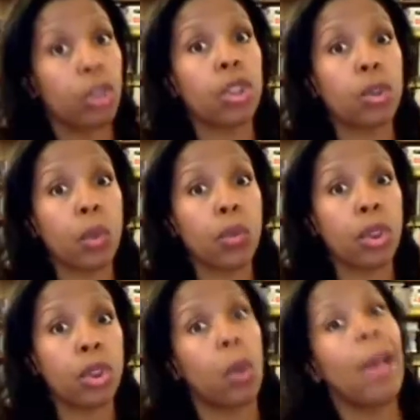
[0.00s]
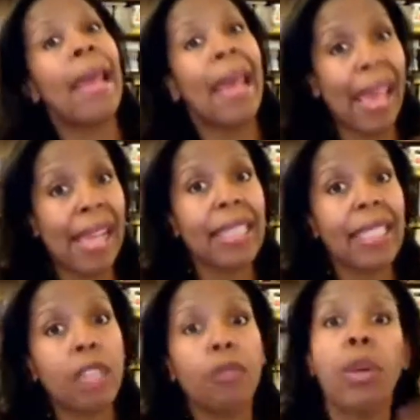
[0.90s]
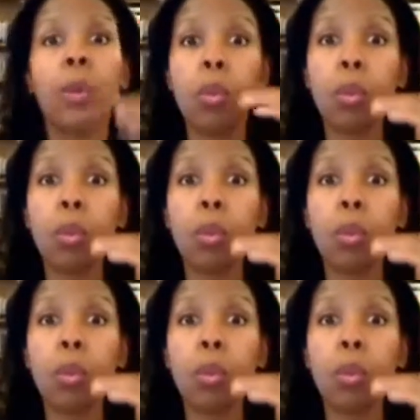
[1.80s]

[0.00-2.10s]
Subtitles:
to the grocery store and leave with